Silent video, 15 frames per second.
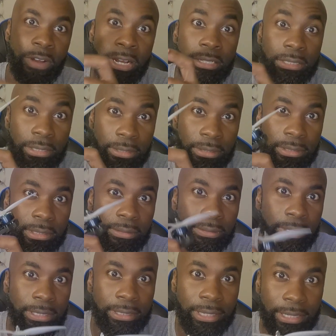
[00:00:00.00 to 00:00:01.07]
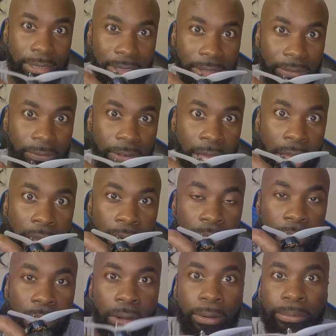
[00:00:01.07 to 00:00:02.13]
Foxeer is the reason I still fly
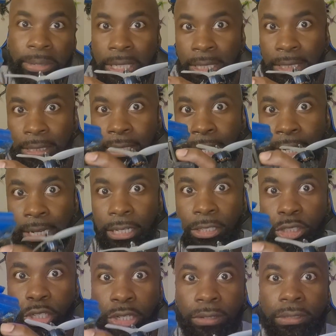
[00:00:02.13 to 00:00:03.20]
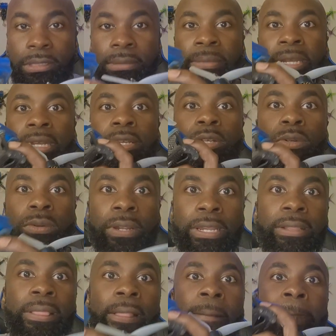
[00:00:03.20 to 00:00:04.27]
analog, because they continue to make
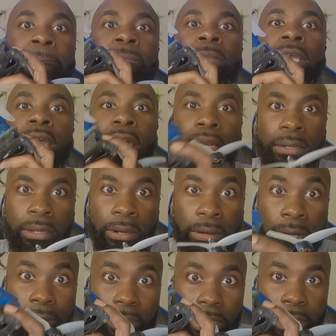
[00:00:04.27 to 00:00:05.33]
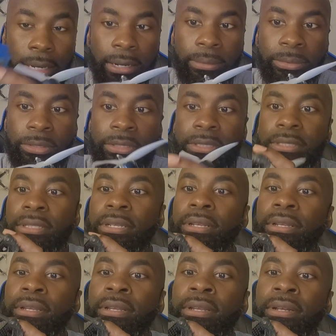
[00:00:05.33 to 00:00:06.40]
great analog cameras.
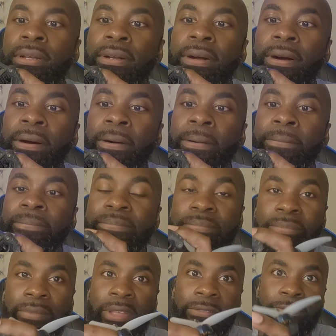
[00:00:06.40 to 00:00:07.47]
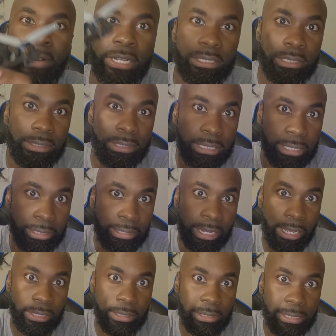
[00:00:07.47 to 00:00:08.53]
Foxeer is
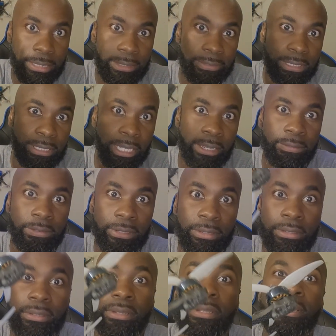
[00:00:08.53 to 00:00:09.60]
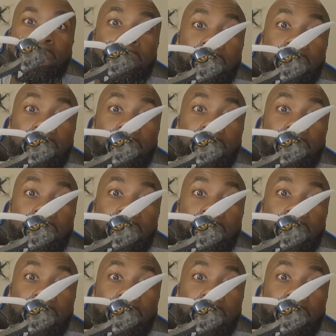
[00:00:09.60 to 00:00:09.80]
single-handedly saving